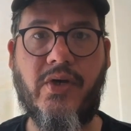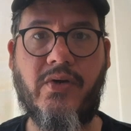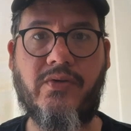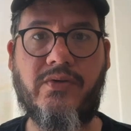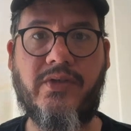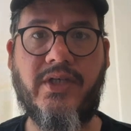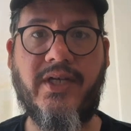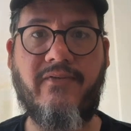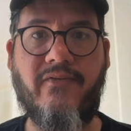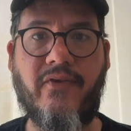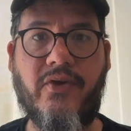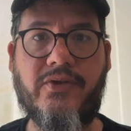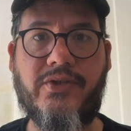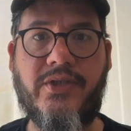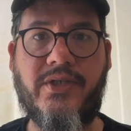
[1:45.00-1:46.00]
own
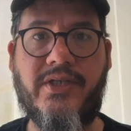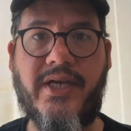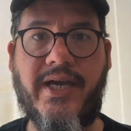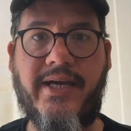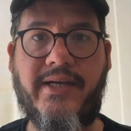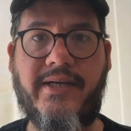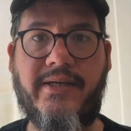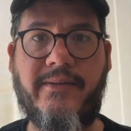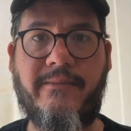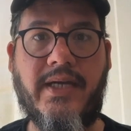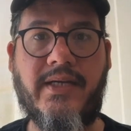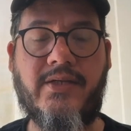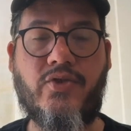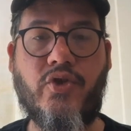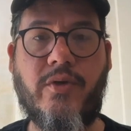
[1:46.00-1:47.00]
conversion tag
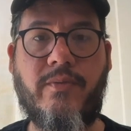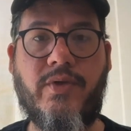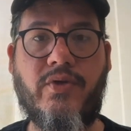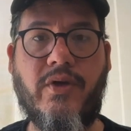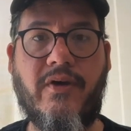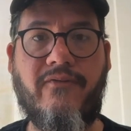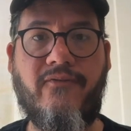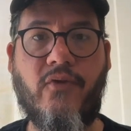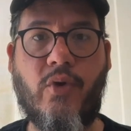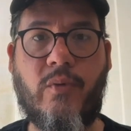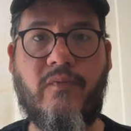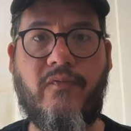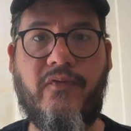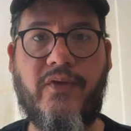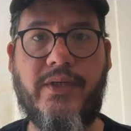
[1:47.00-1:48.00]
can attribute a
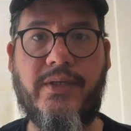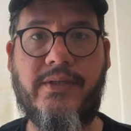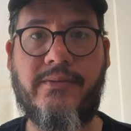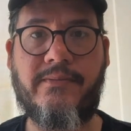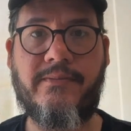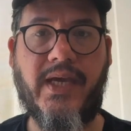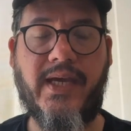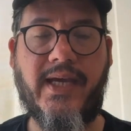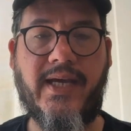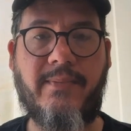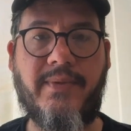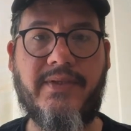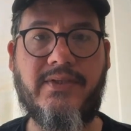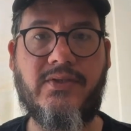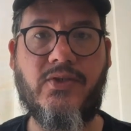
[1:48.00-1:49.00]
form fill that
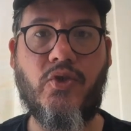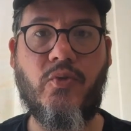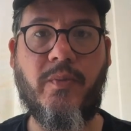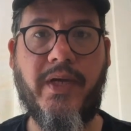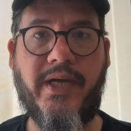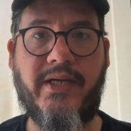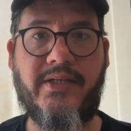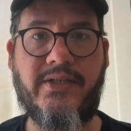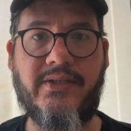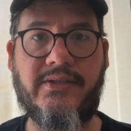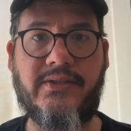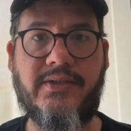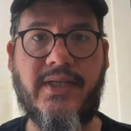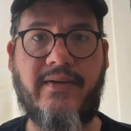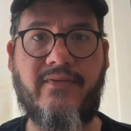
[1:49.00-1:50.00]
happens 2
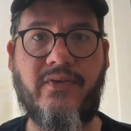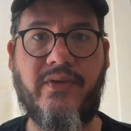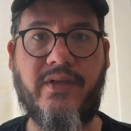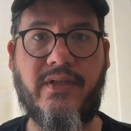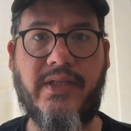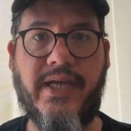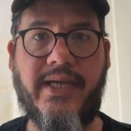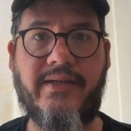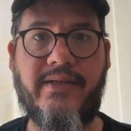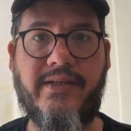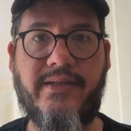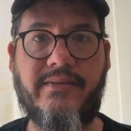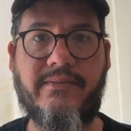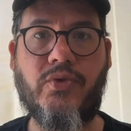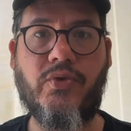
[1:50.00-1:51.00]
pages after the
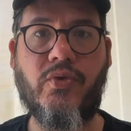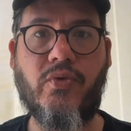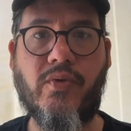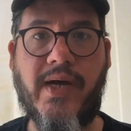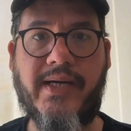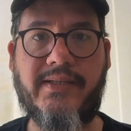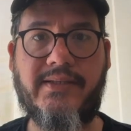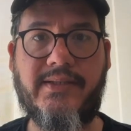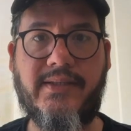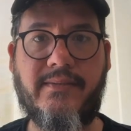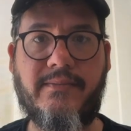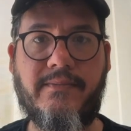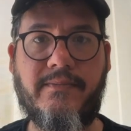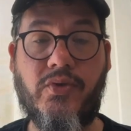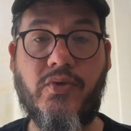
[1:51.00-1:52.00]
landing. Google writes
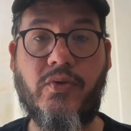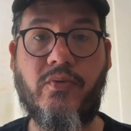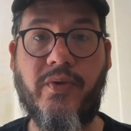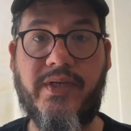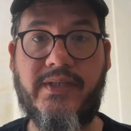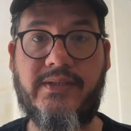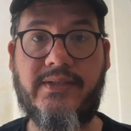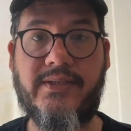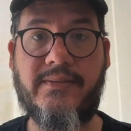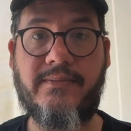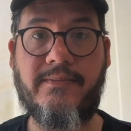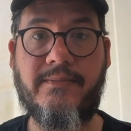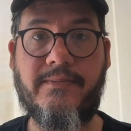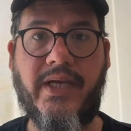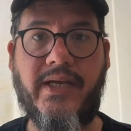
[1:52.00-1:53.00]
it, Google reads
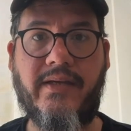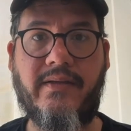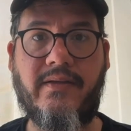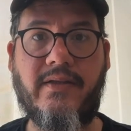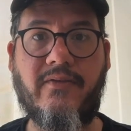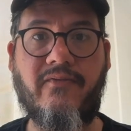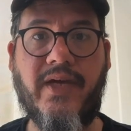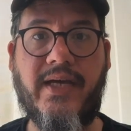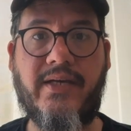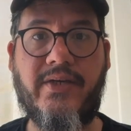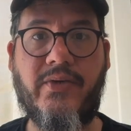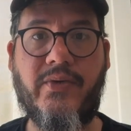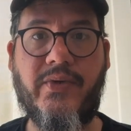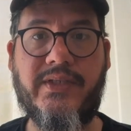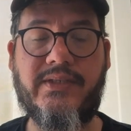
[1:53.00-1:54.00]
it, and the
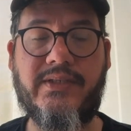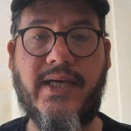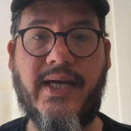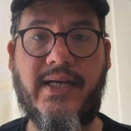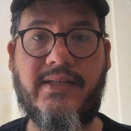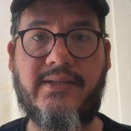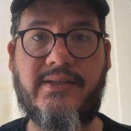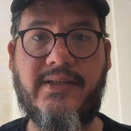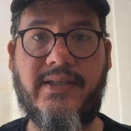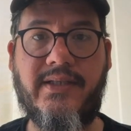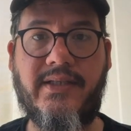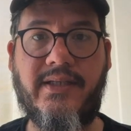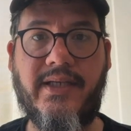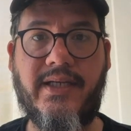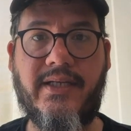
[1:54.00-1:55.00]
value is not
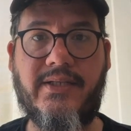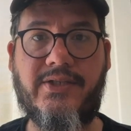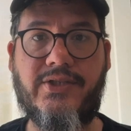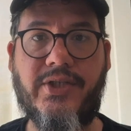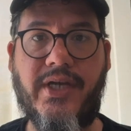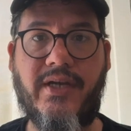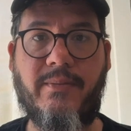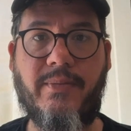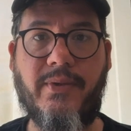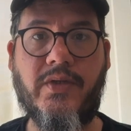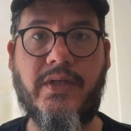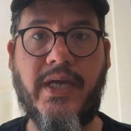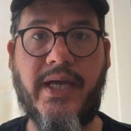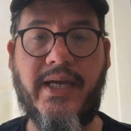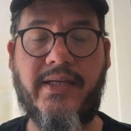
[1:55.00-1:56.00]
sitting in a shape you
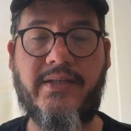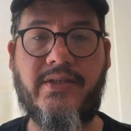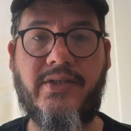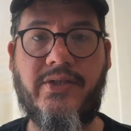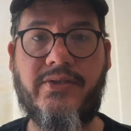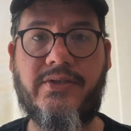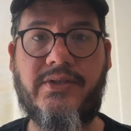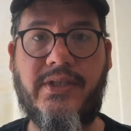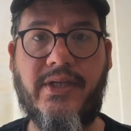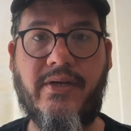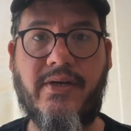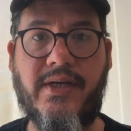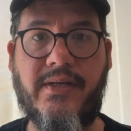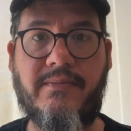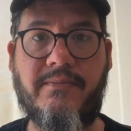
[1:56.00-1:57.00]
can hand to your
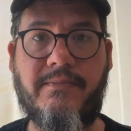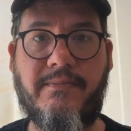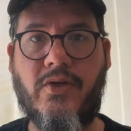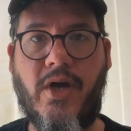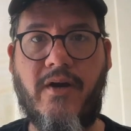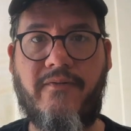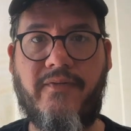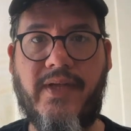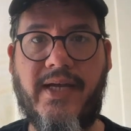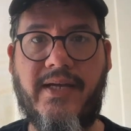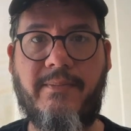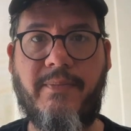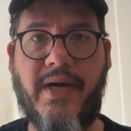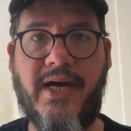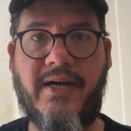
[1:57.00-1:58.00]
CRM. Your
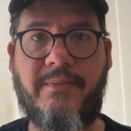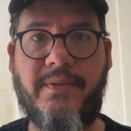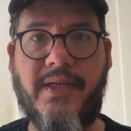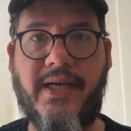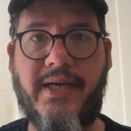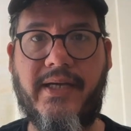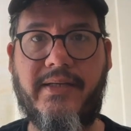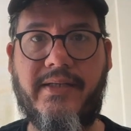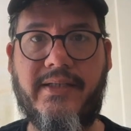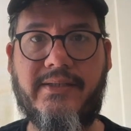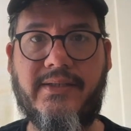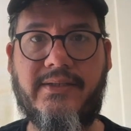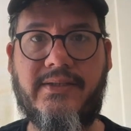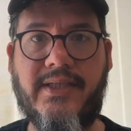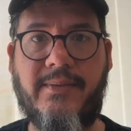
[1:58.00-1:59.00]
offline pipeline is
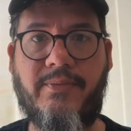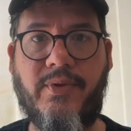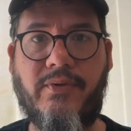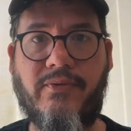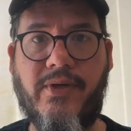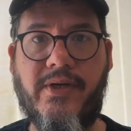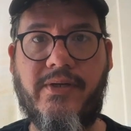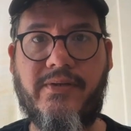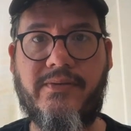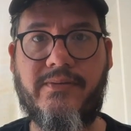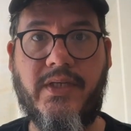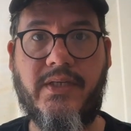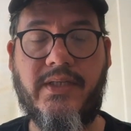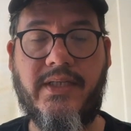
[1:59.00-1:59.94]
a separate road. It